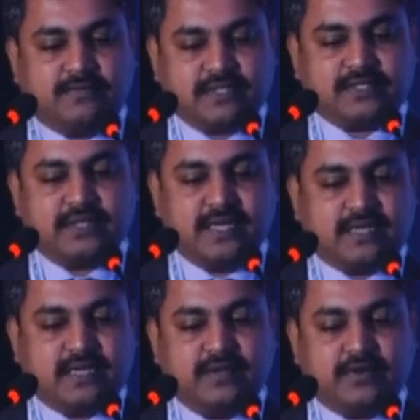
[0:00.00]
first
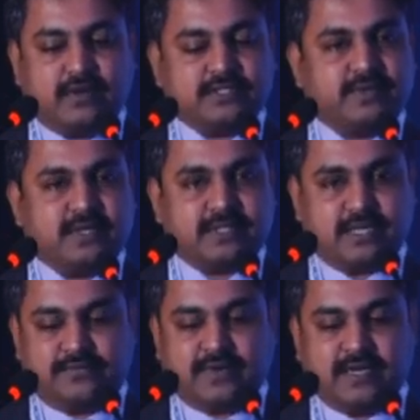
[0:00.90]
entry-level hospital
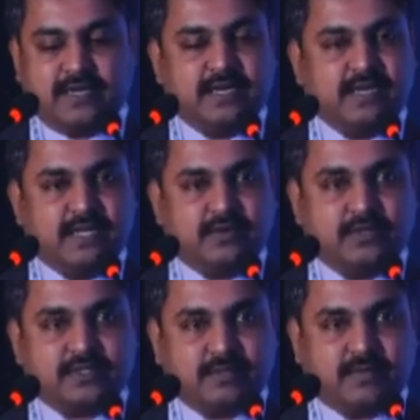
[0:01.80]
certified in India
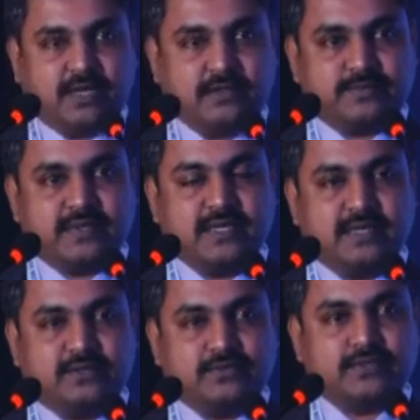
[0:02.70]
was my hospital
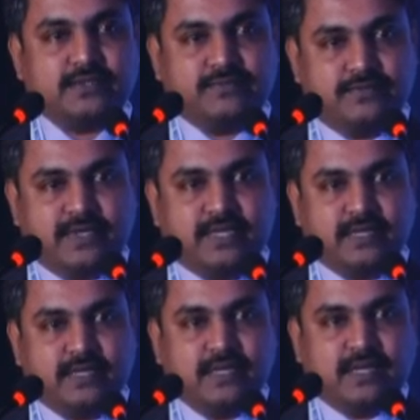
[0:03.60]
in
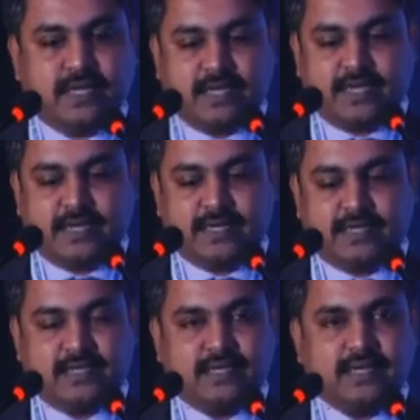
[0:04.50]
2015, and
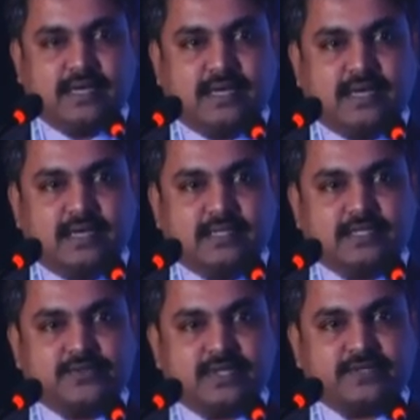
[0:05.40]

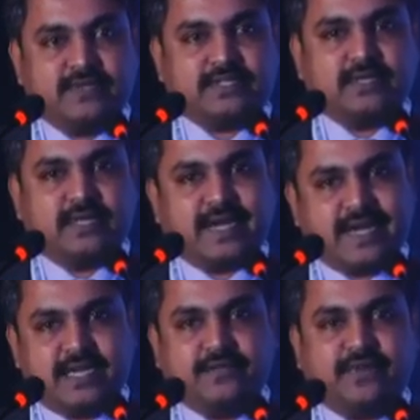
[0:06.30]
this was with
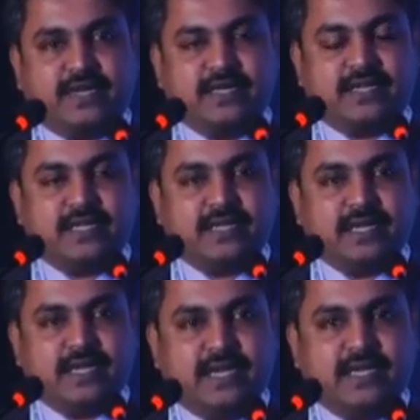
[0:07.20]
great difficulty
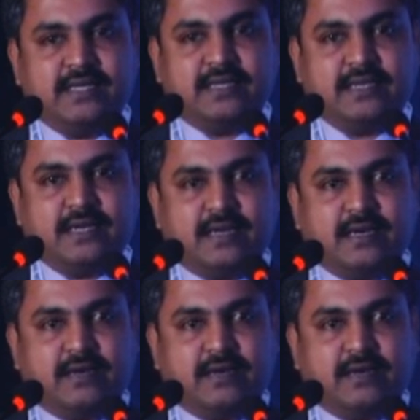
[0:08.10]
and